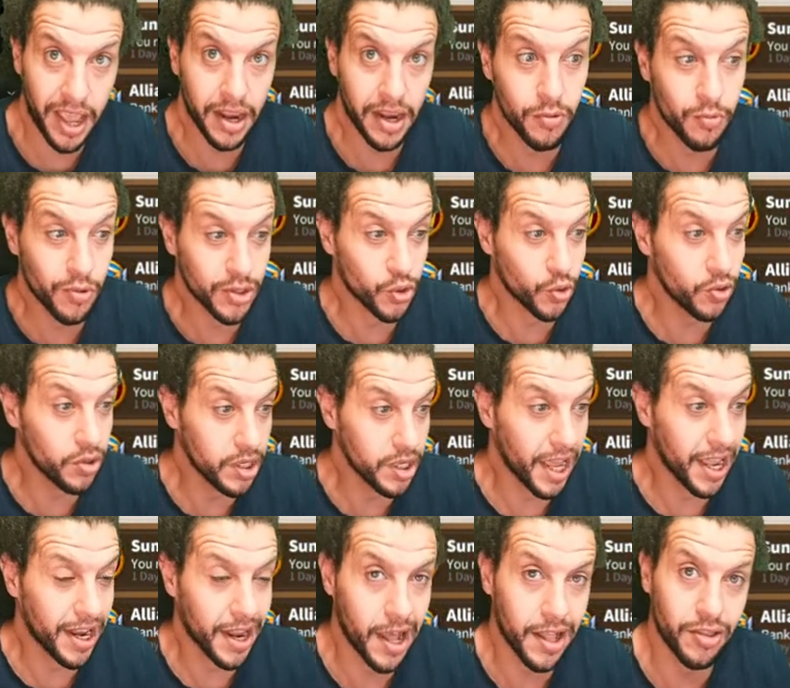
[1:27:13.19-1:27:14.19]
and it was
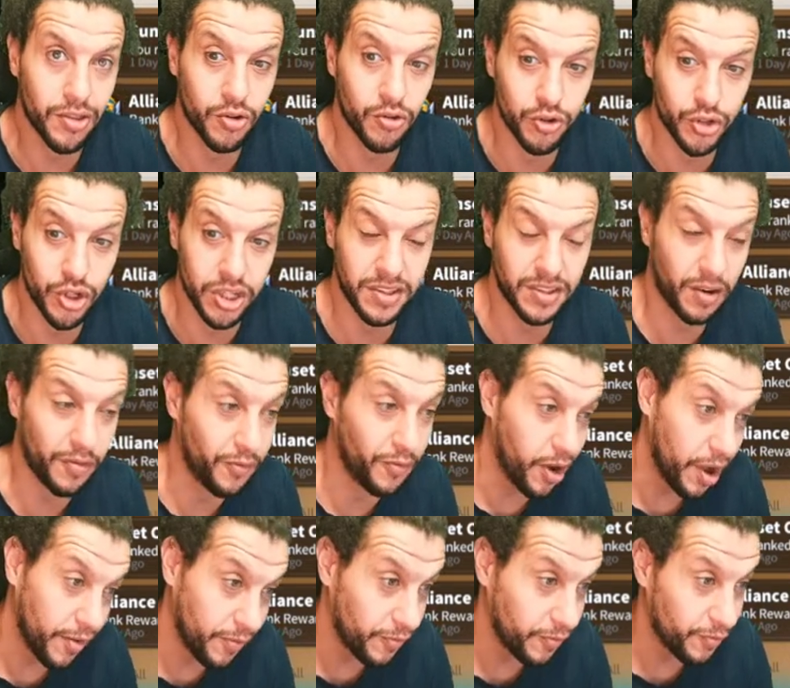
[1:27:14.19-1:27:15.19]
only allowed to register
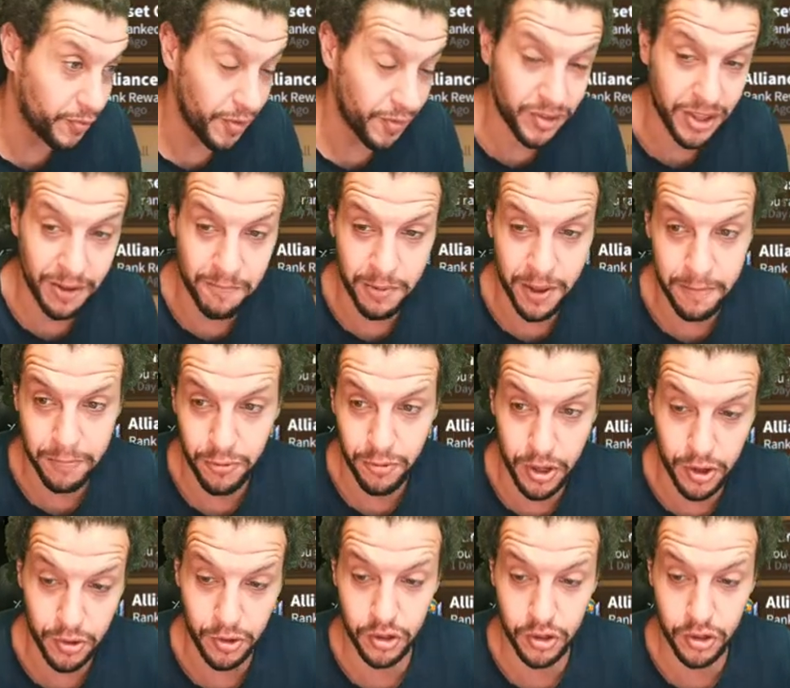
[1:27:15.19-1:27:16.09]
15 people.